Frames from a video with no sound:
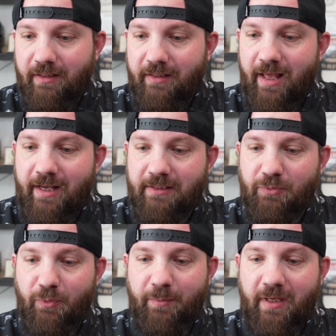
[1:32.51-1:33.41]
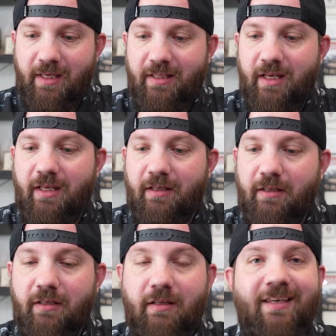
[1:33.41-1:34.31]
Next will be the
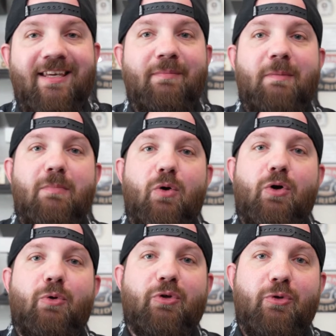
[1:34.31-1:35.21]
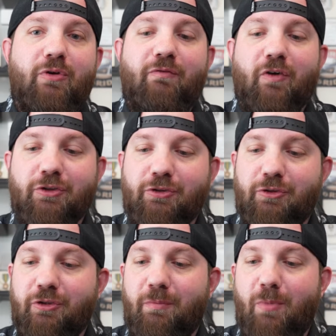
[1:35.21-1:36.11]
Kimimoto Universal